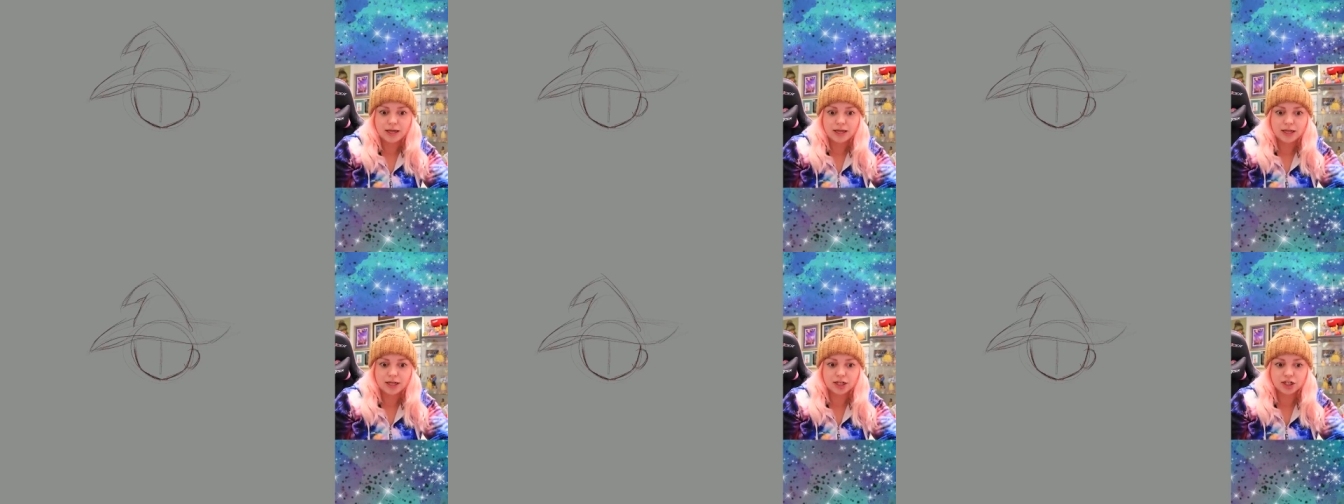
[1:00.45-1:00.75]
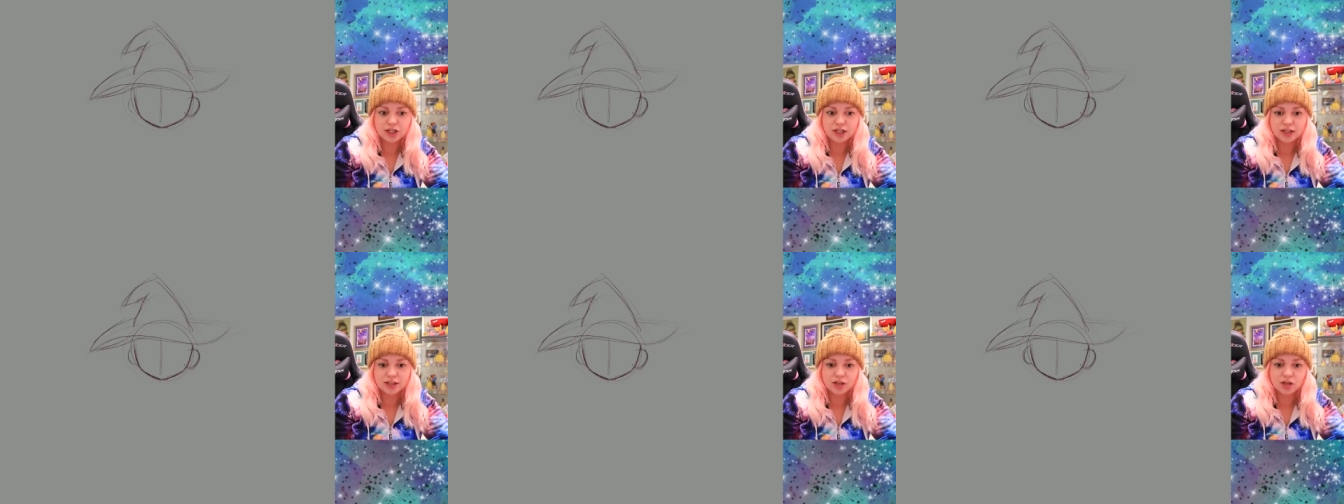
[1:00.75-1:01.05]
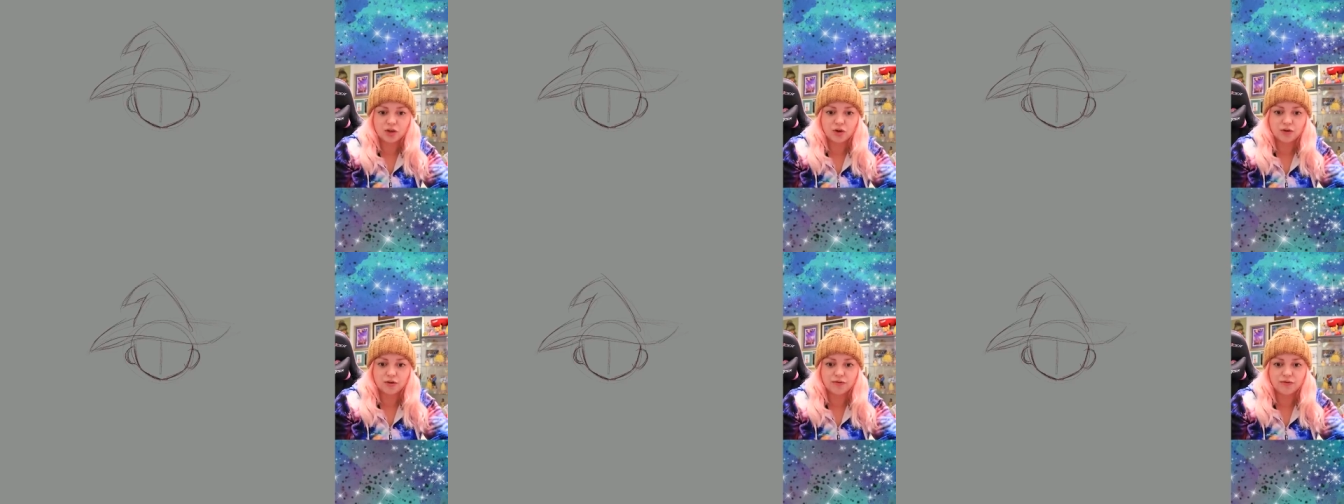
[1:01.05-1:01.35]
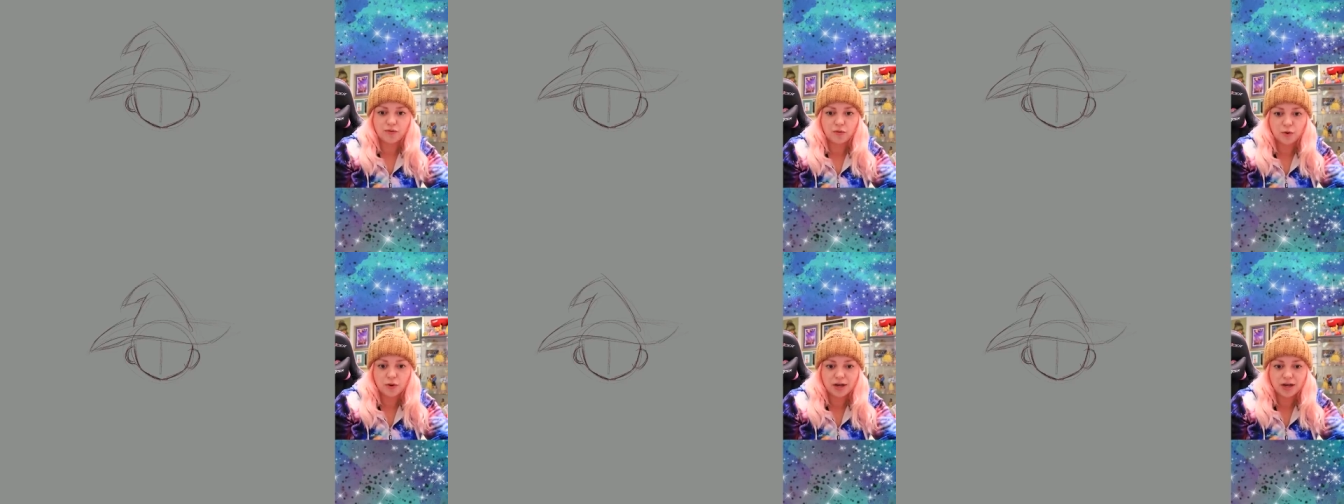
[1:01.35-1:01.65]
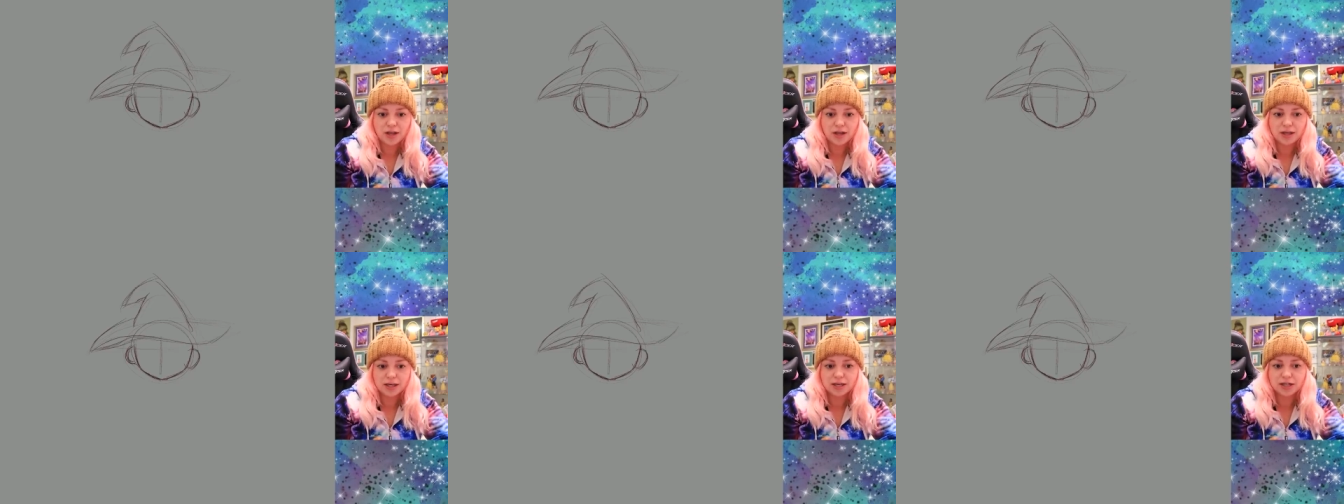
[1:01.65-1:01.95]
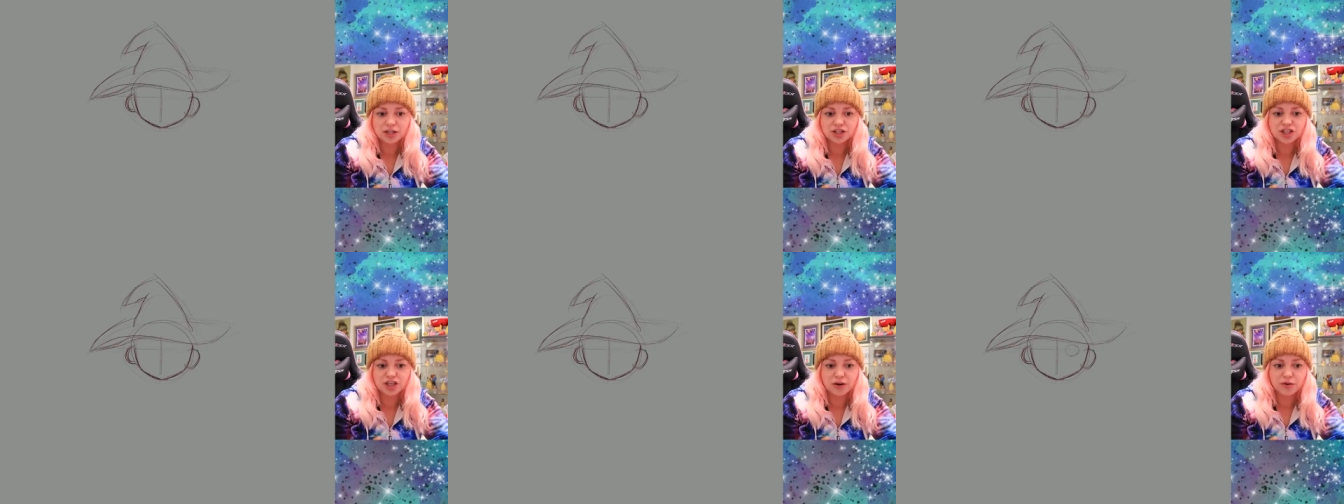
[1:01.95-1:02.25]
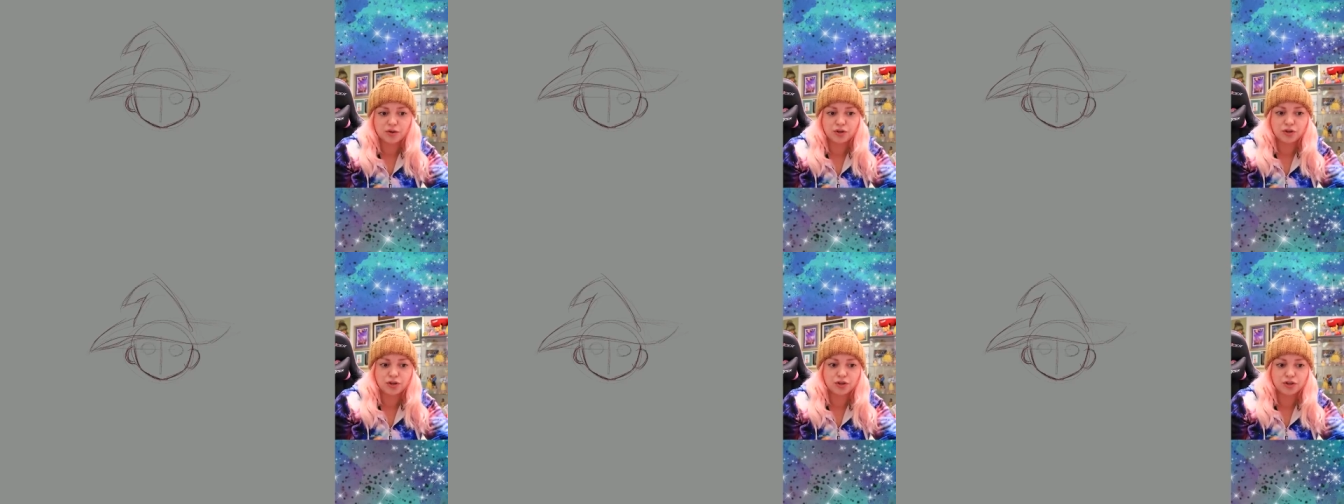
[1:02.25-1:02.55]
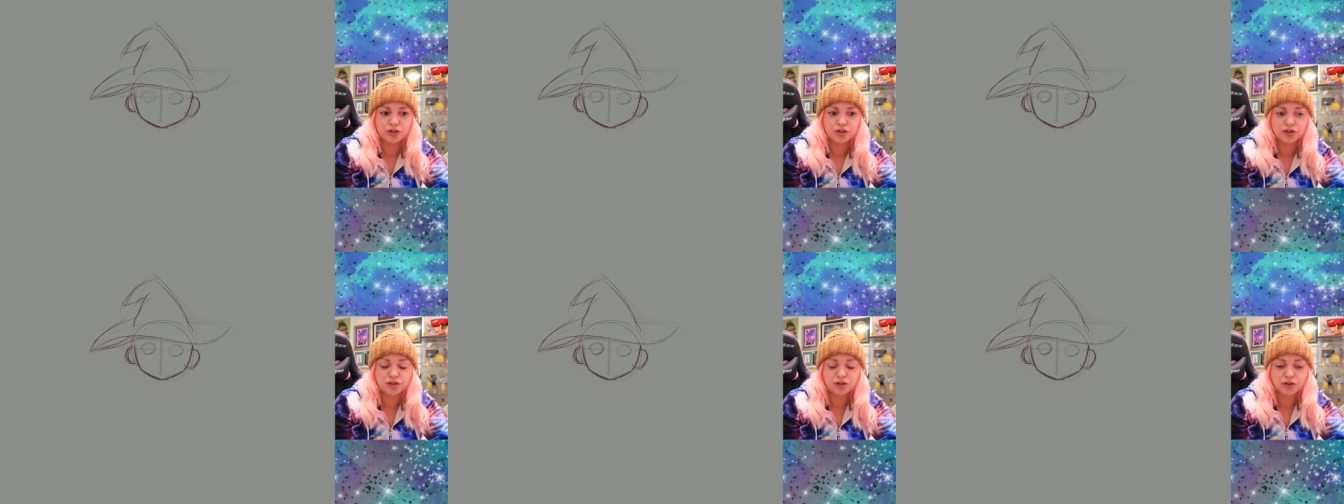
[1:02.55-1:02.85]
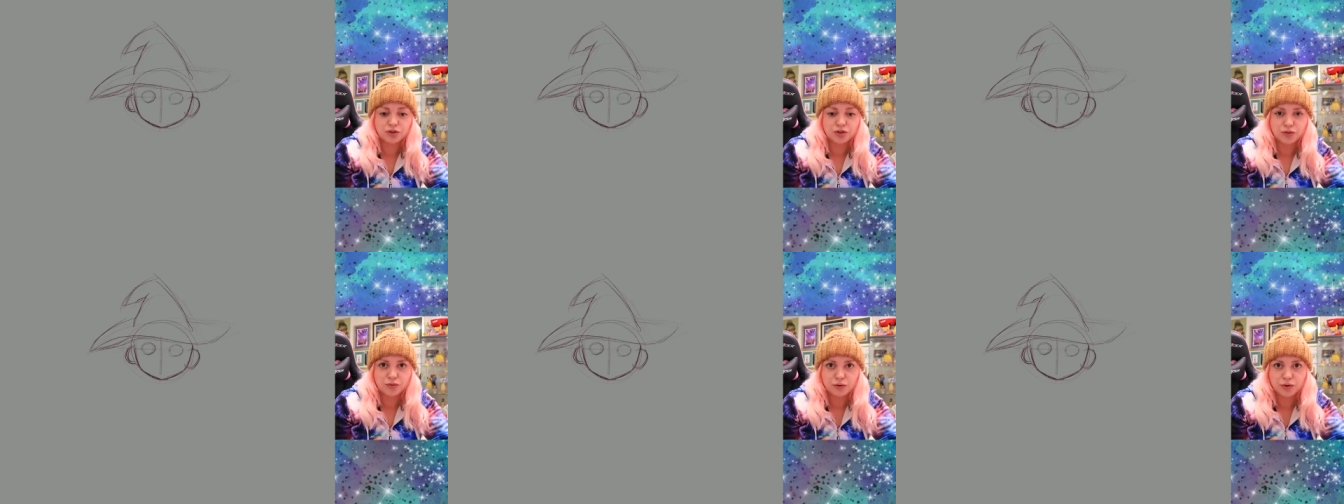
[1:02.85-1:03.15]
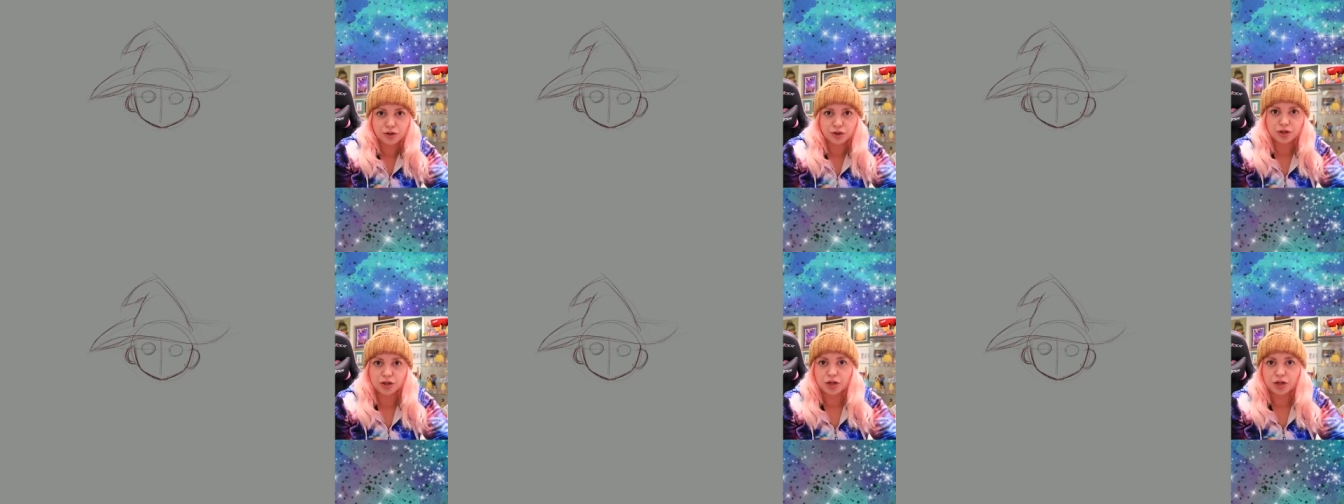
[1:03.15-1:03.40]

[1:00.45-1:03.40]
here's like the gold foil, here's how it looks with